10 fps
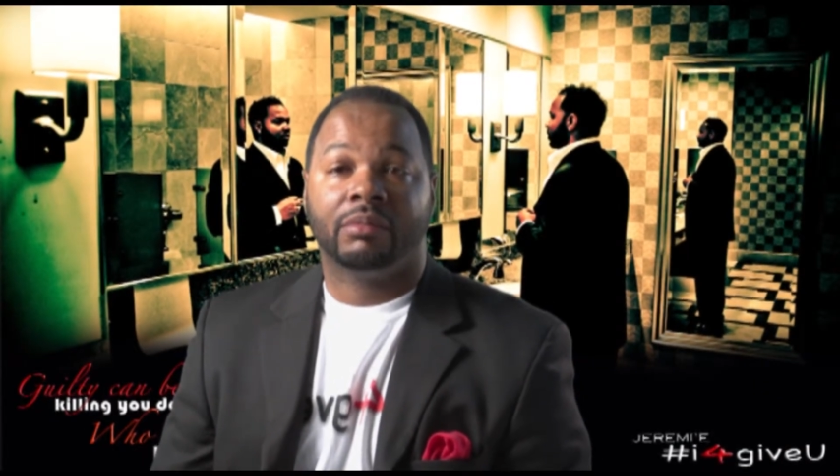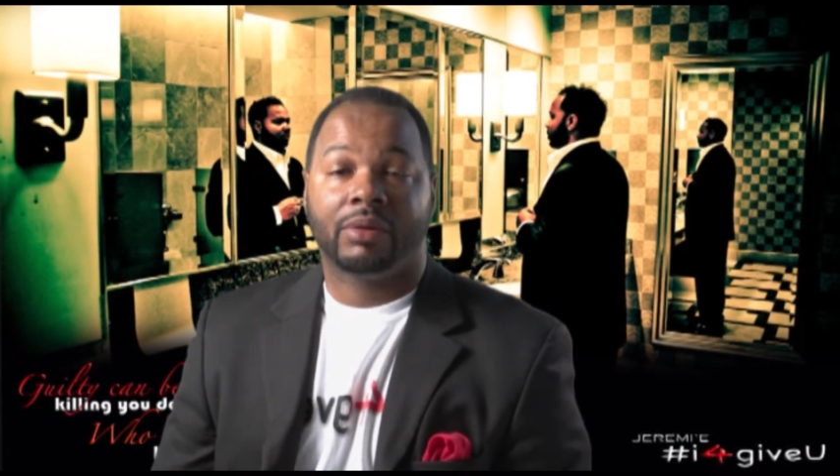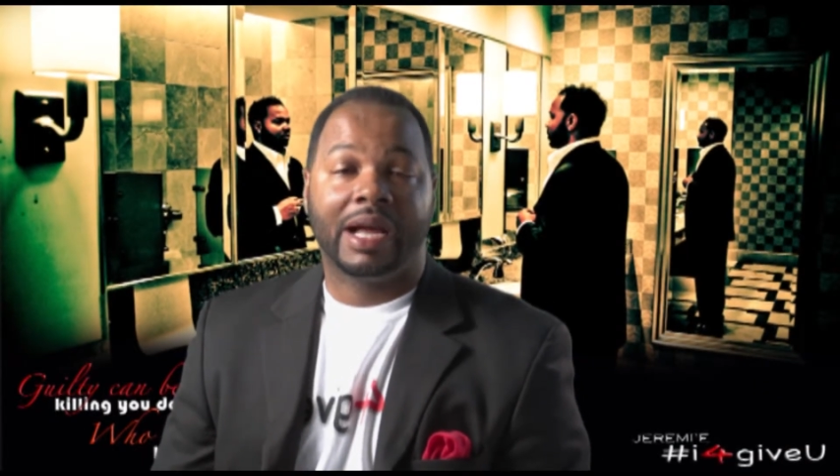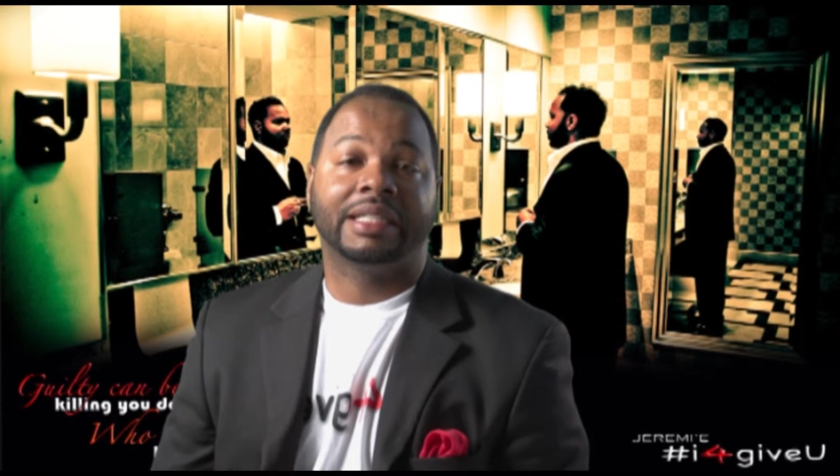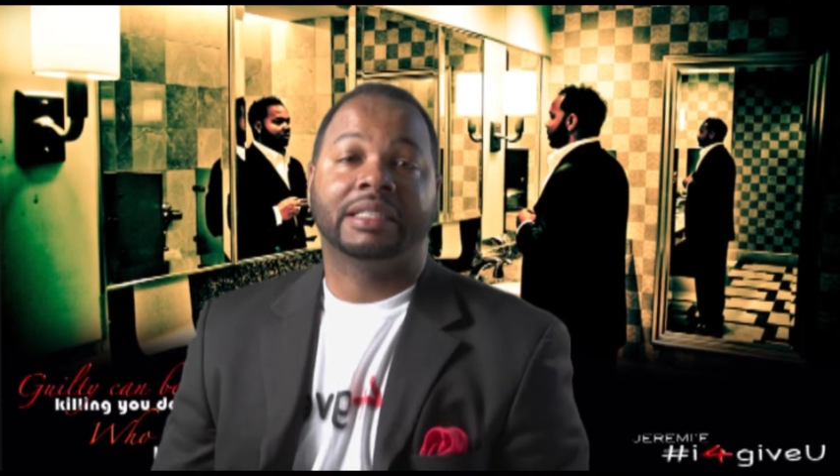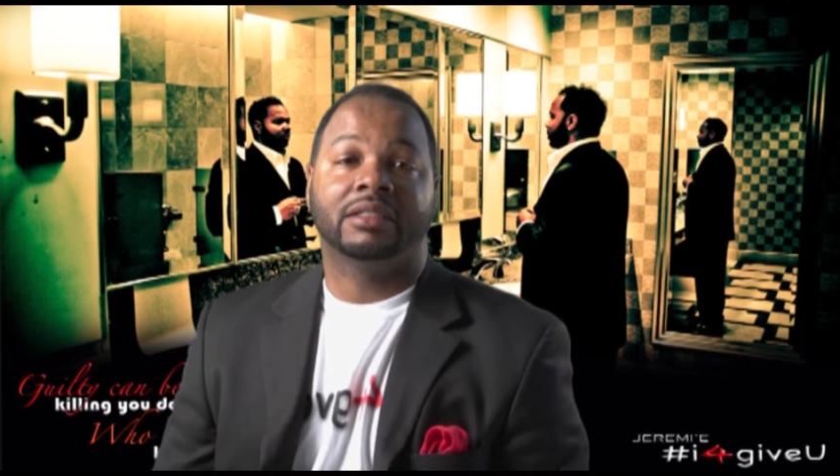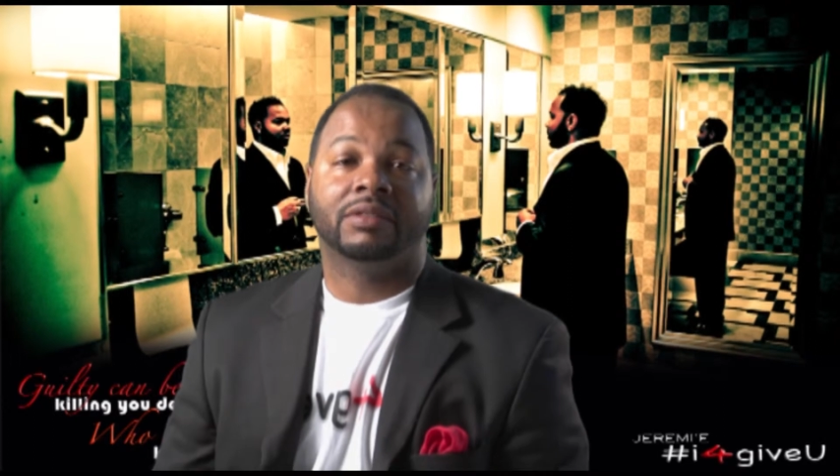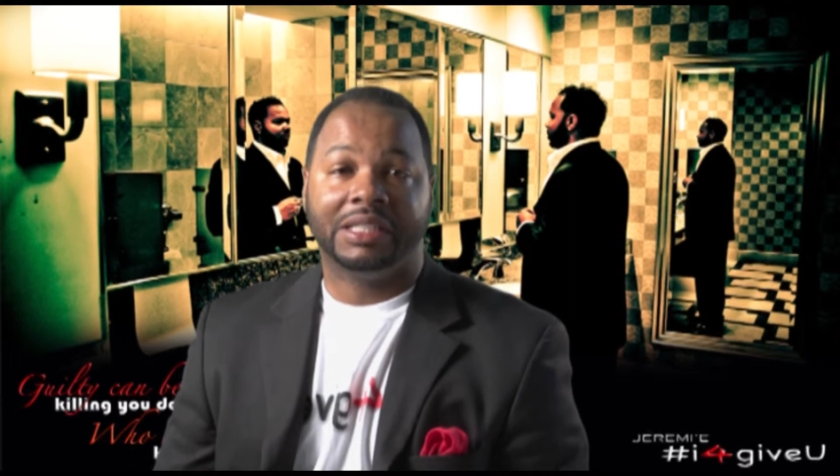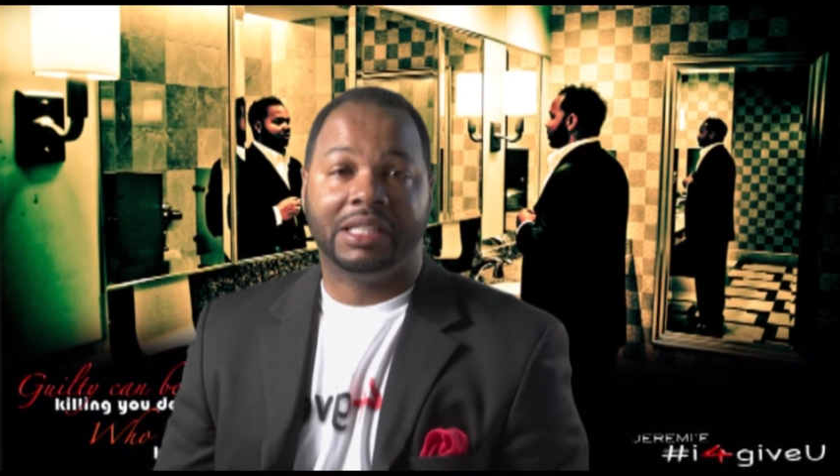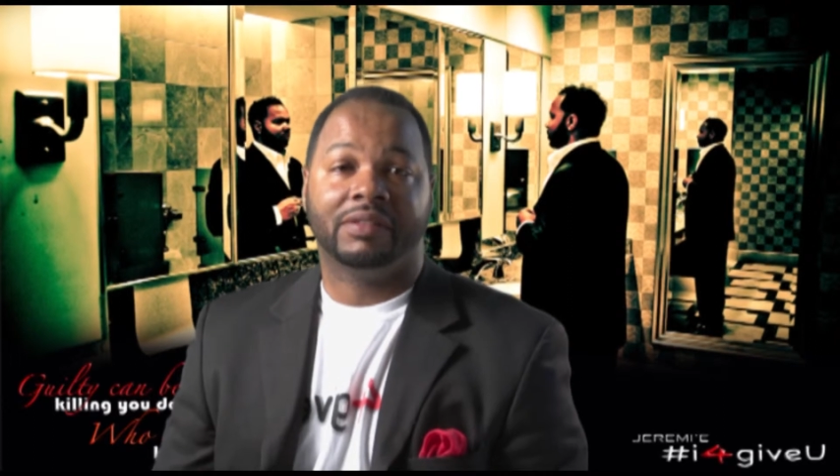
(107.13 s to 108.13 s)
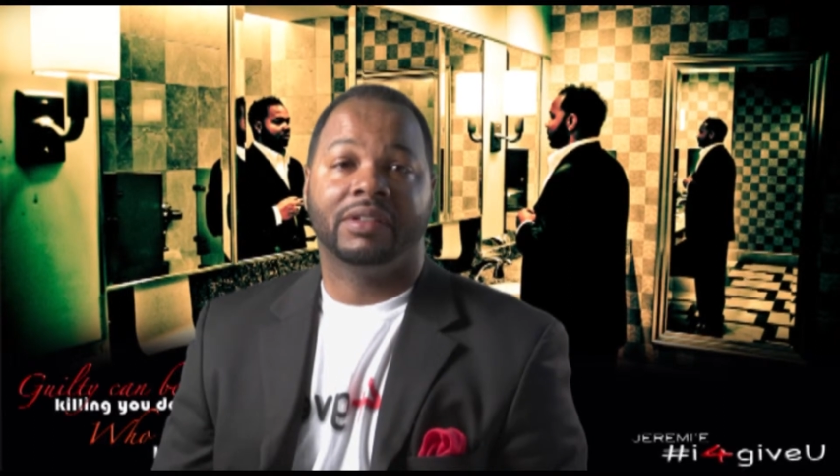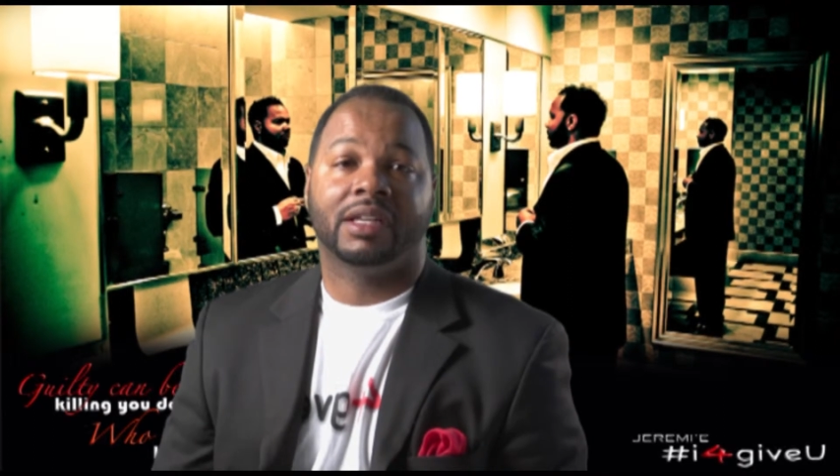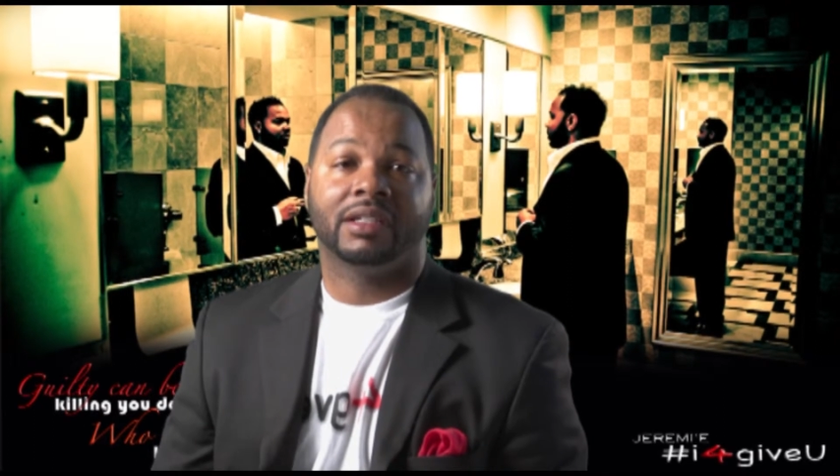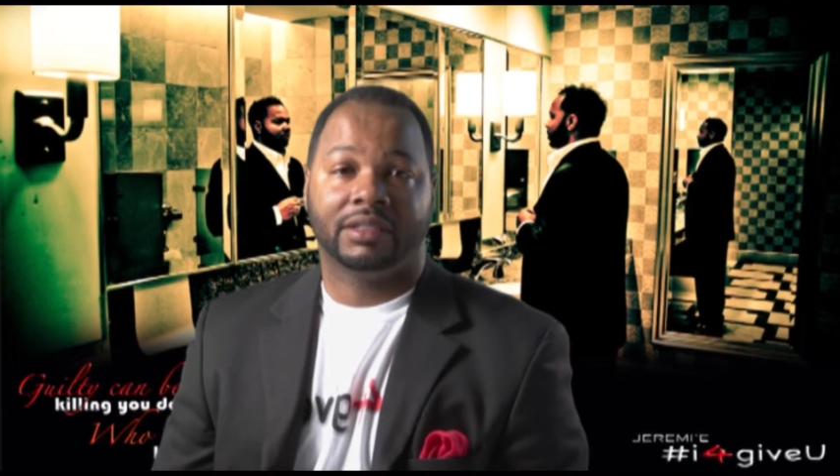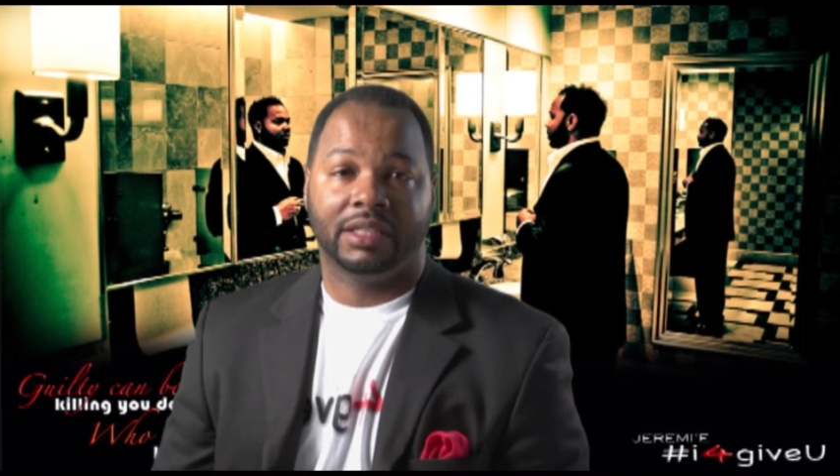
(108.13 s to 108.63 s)
practice forgiving
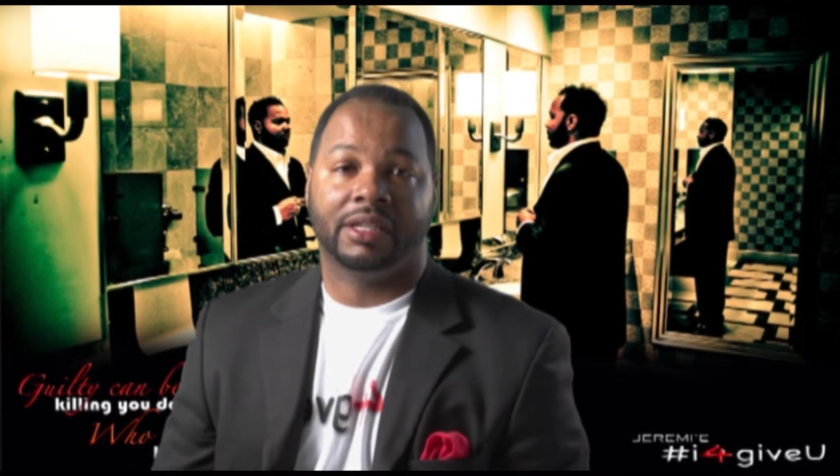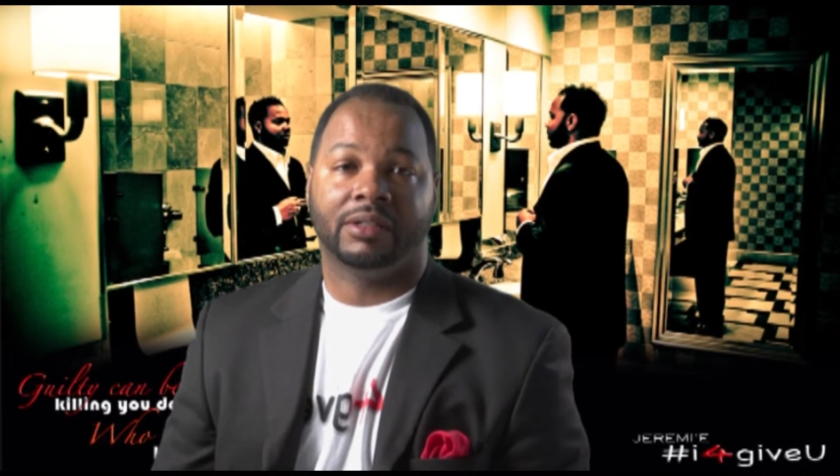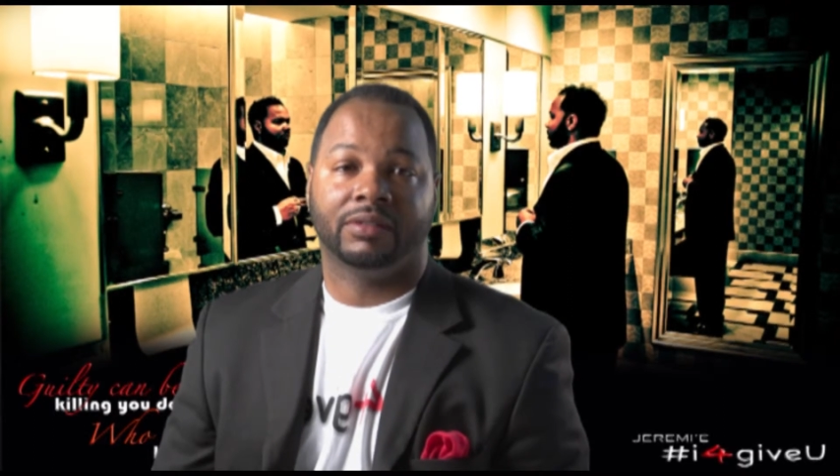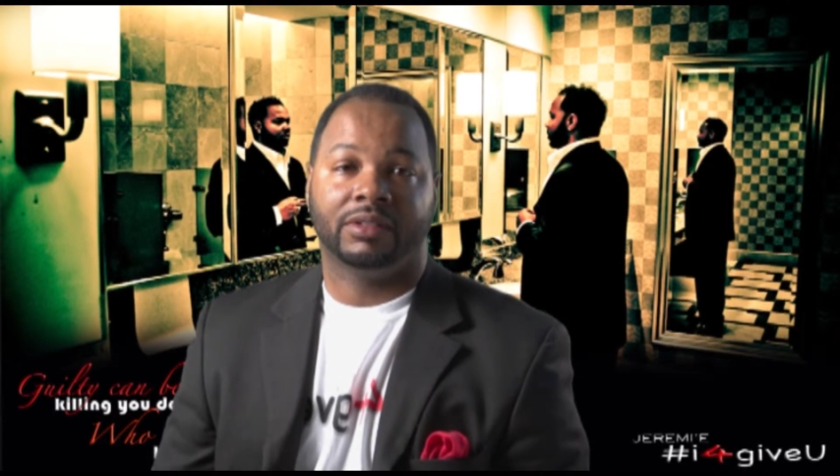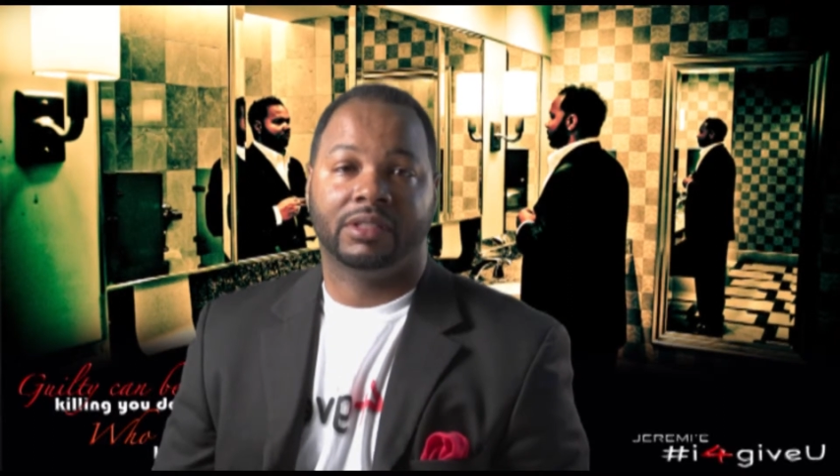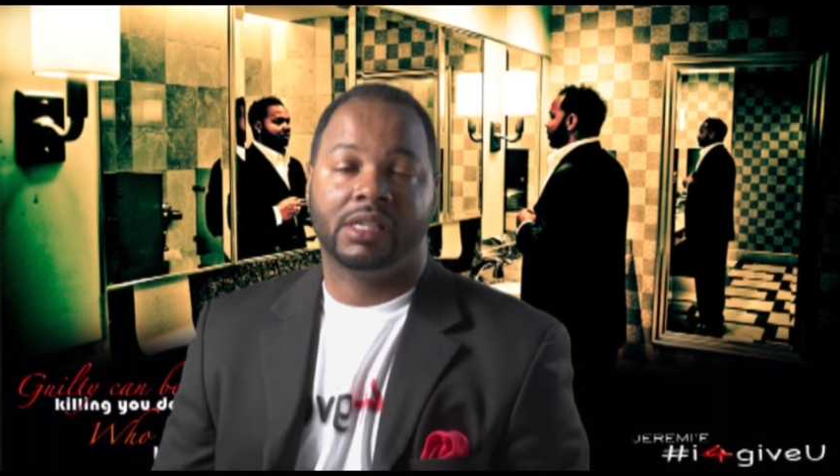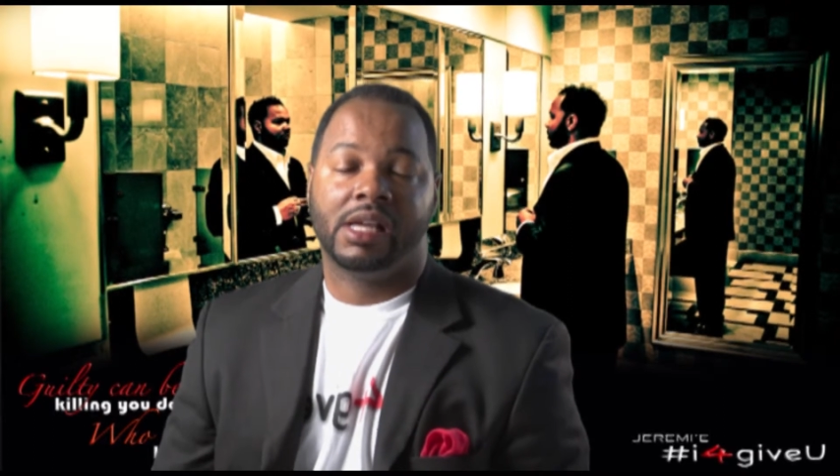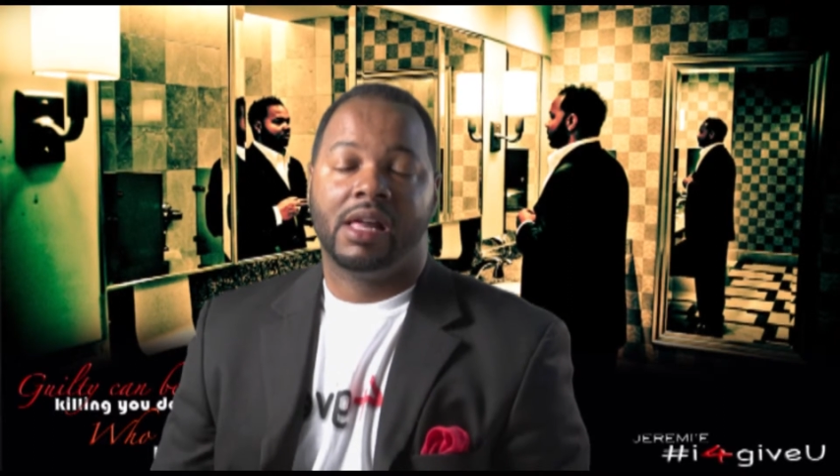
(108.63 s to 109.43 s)
ourselves.